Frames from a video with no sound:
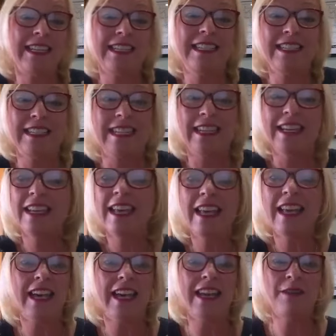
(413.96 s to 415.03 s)
it, isn't it?
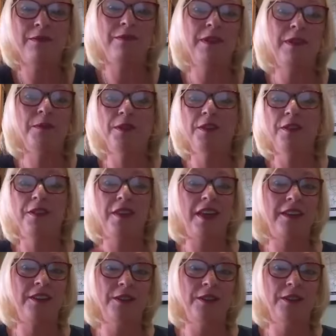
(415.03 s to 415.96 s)
And every month that